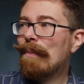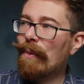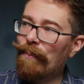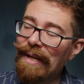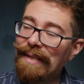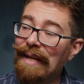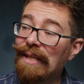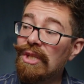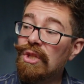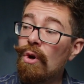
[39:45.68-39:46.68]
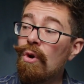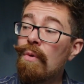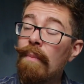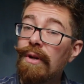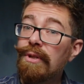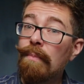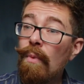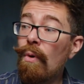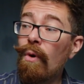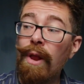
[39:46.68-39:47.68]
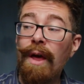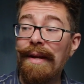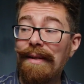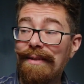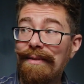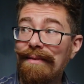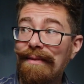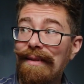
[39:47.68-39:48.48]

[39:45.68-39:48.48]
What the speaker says: but Brad's getting so much more light.